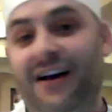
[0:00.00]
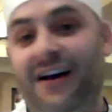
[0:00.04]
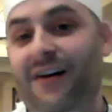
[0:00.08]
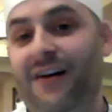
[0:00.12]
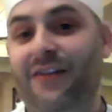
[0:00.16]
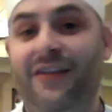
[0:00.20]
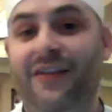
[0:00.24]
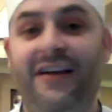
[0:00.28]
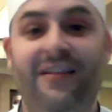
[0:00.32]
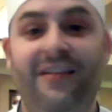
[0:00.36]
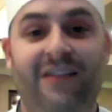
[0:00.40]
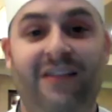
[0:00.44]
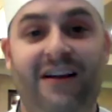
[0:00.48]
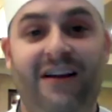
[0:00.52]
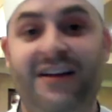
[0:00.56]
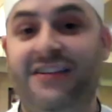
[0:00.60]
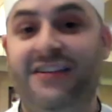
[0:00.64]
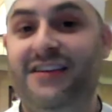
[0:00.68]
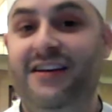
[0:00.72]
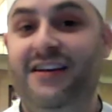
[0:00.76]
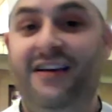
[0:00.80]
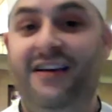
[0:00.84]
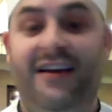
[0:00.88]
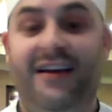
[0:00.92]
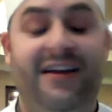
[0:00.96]
how they
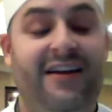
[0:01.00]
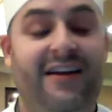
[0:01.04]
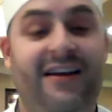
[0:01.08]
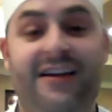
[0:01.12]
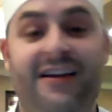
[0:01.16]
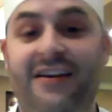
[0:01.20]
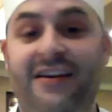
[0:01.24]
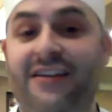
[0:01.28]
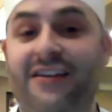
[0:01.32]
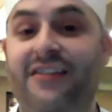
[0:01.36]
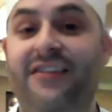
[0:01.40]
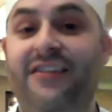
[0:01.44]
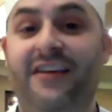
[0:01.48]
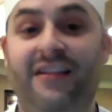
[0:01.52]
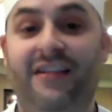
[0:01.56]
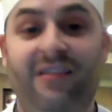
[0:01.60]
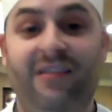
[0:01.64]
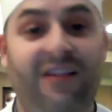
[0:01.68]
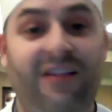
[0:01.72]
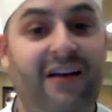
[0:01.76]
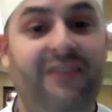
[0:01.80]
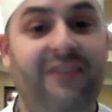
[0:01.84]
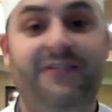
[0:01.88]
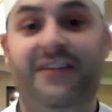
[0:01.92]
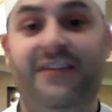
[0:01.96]
liked it, and they
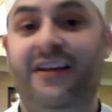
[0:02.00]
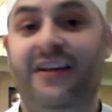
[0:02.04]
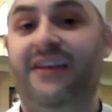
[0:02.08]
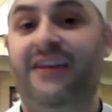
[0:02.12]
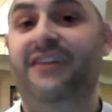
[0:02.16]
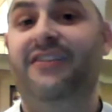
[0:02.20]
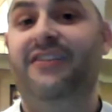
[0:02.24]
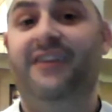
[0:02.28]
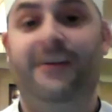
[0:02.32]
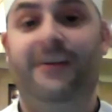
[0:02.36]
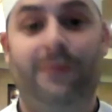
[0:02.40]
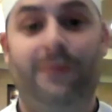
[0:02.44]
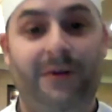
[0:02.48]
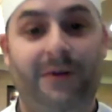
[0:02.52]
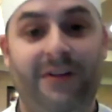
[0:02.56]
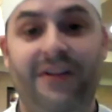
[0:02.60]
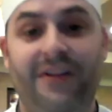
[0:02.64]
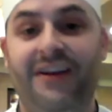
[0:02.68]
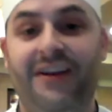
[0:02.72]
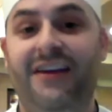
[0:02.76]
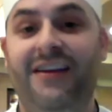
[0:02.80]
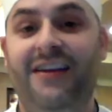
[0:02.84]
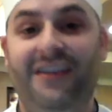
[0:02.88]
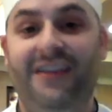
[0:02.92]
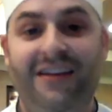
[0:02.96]
loved it. They
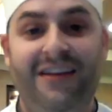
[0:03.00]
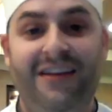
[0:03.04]
really,